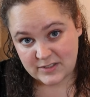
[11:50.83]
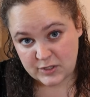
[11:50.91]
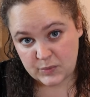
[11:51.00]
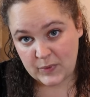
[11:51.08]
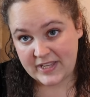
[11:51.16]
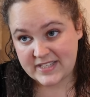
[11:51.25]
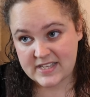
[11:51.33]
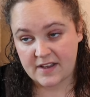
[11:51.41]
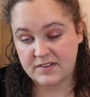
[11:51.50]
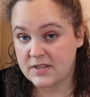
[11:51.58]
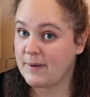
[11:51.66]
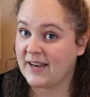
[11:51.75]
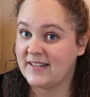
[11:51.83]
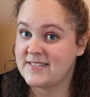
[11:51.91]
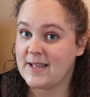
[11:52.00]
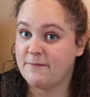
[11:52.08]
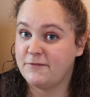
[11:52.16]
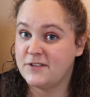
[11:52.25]
2 weeks after the Battle of
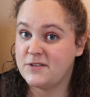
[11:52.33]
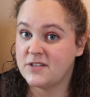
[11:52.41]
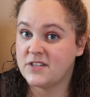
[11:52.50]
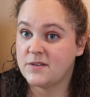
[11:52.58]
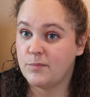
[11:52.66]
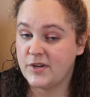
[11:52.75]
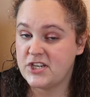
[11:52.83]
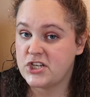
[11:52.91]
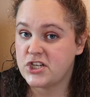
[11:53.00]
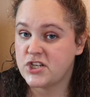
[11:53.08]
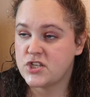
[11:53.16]
Stamford Bridge.